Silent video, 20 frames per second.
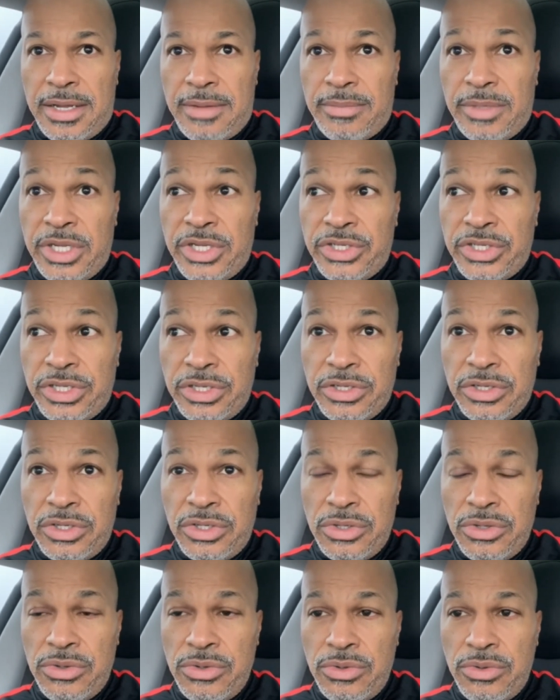listen
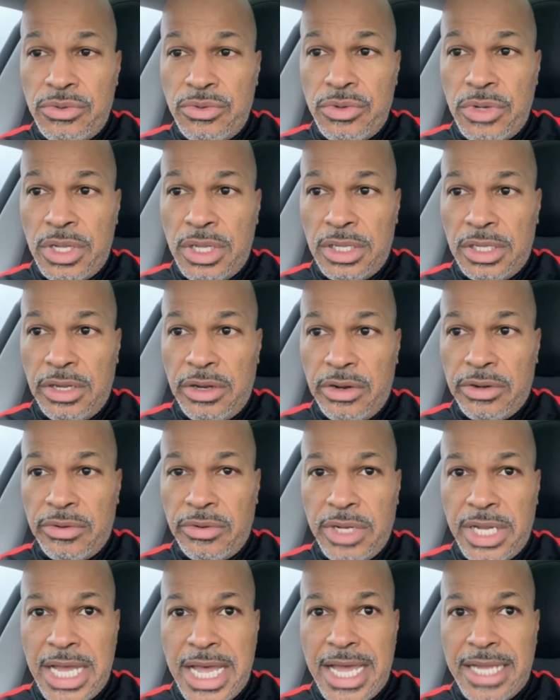to
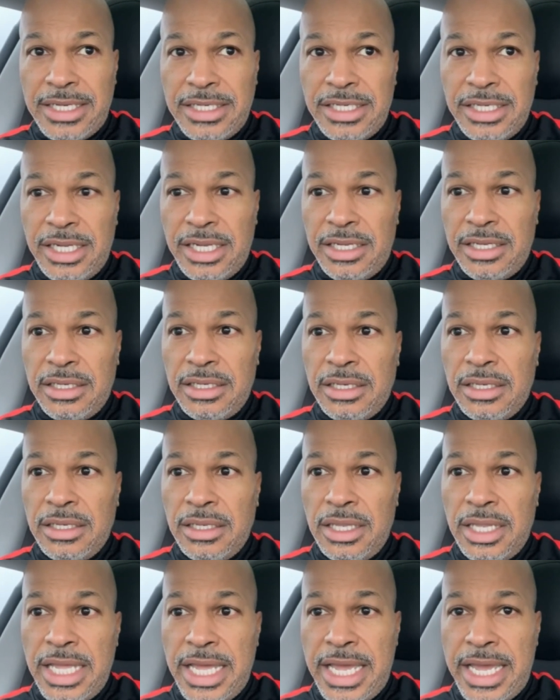lyrical content
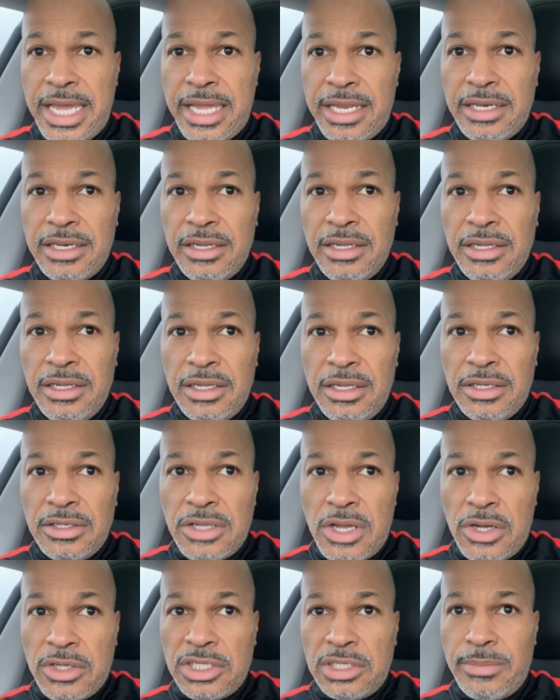that
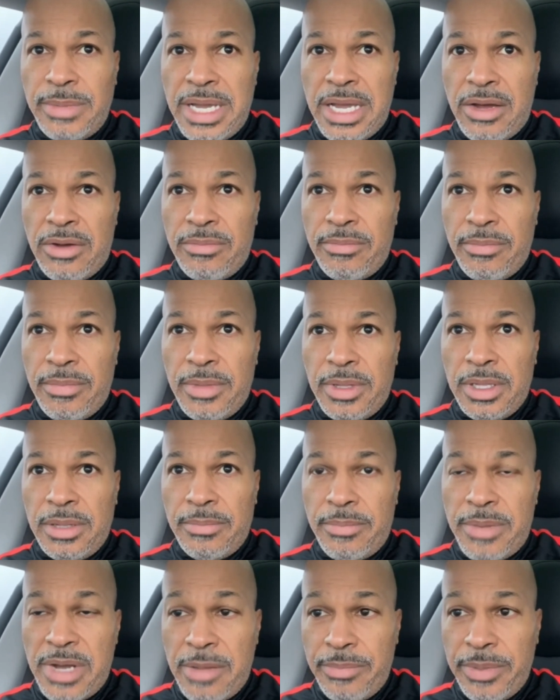talks about
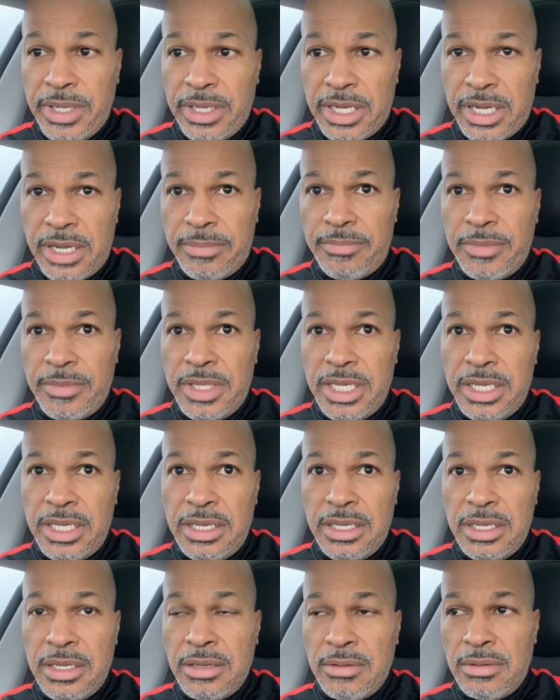bumping up
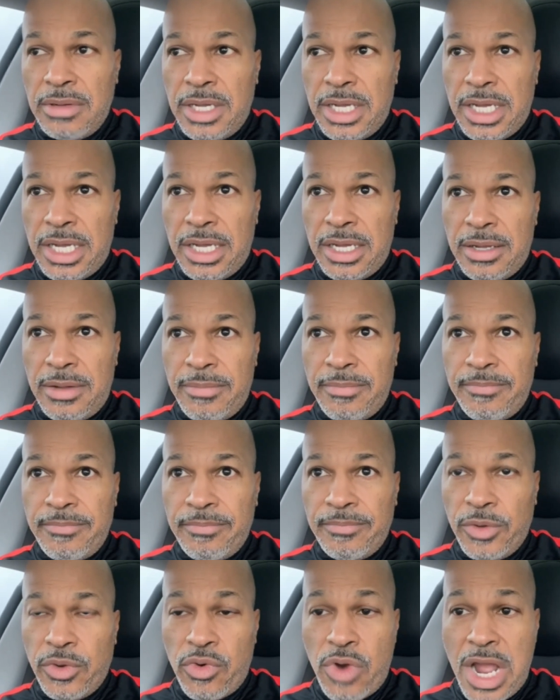the
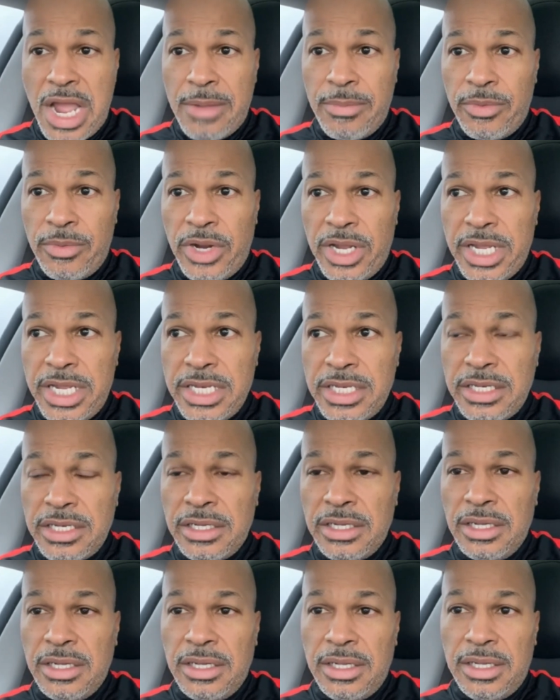crime rate,
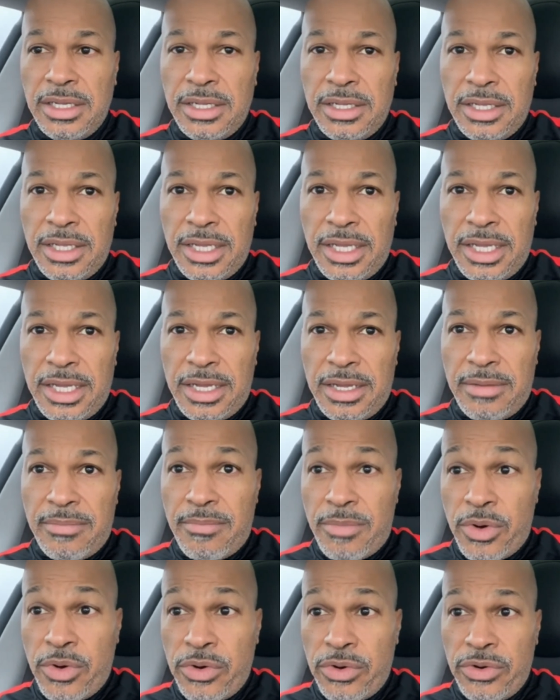
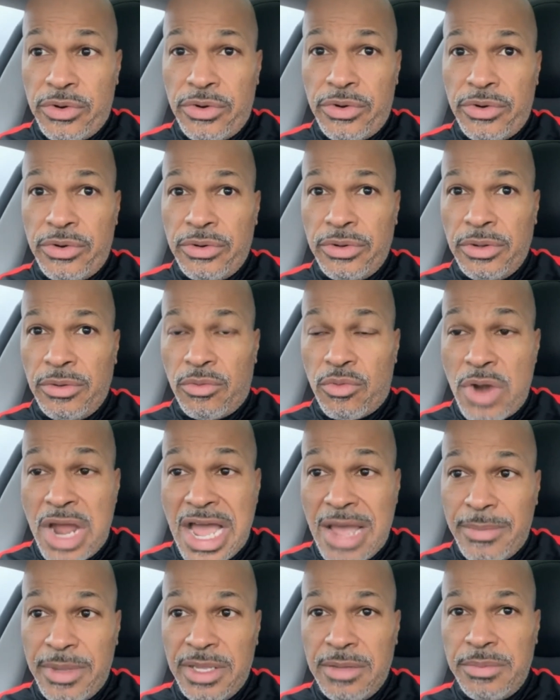murder,
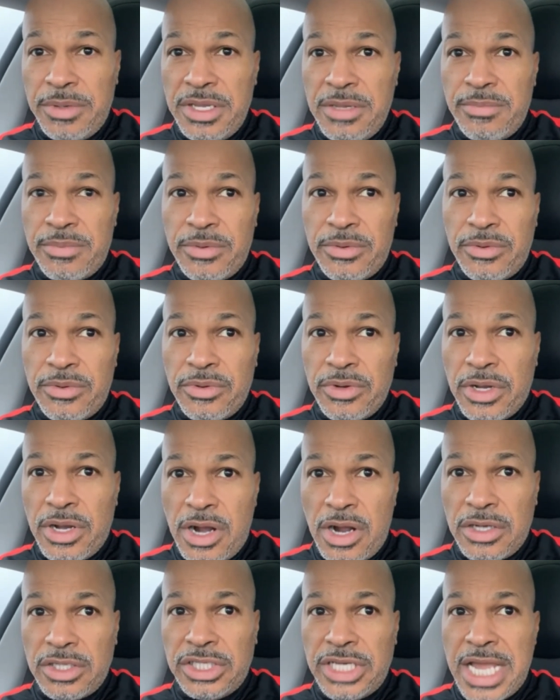robbing people,
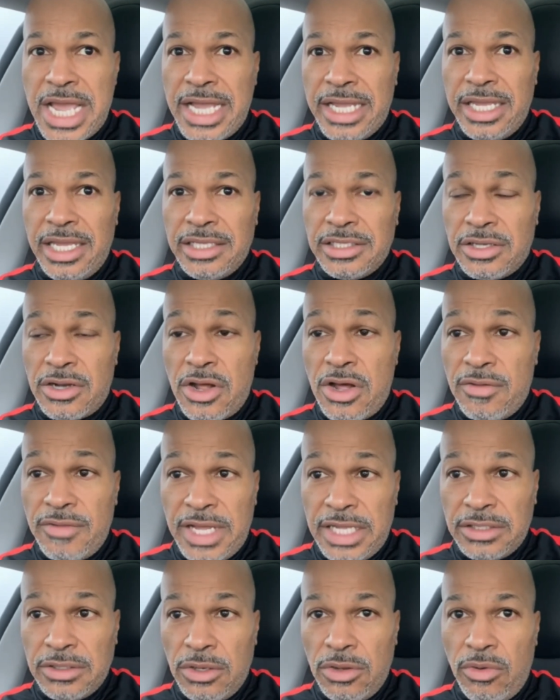carjackings, and all
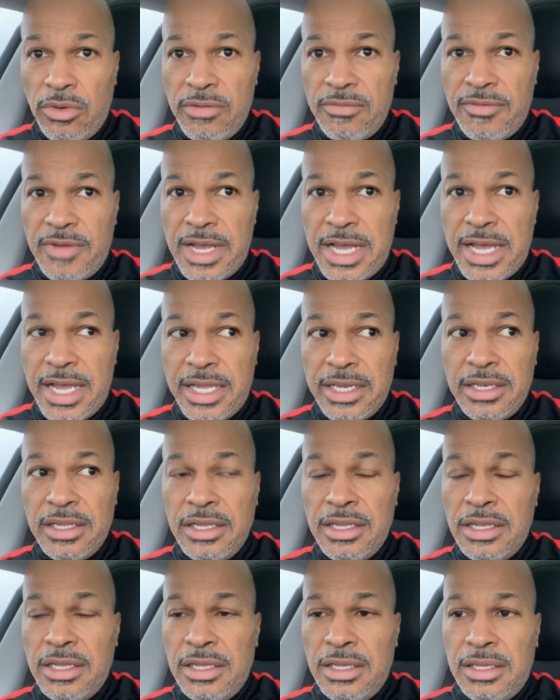that's glorified,
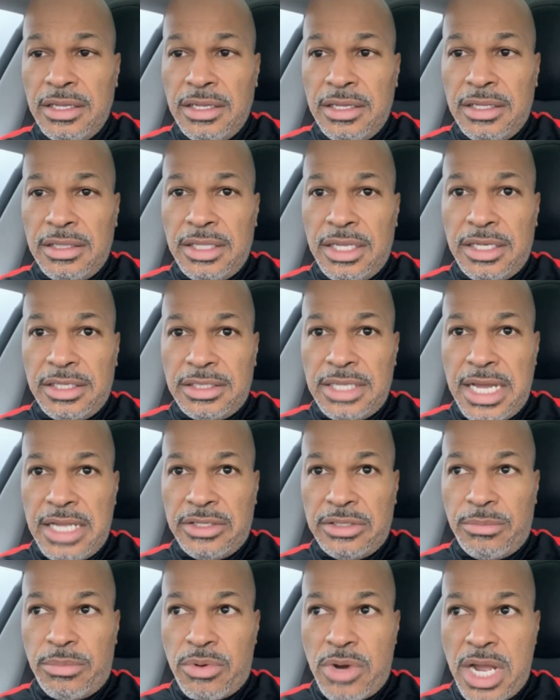then it's not
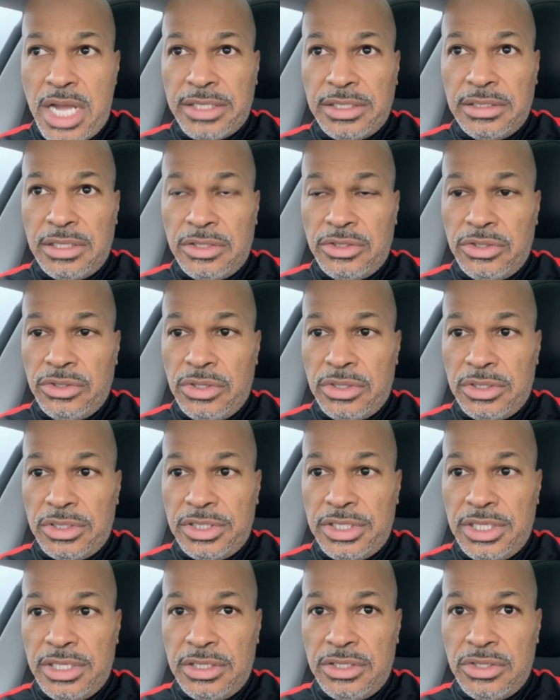surprising that you're going to
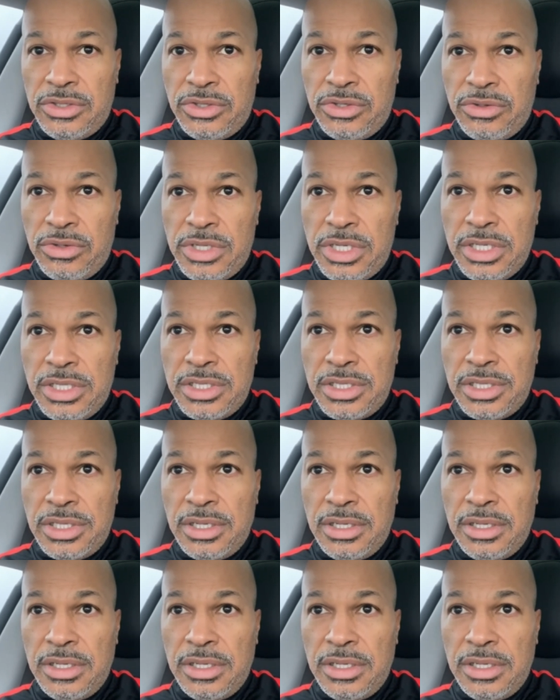see it in the streets.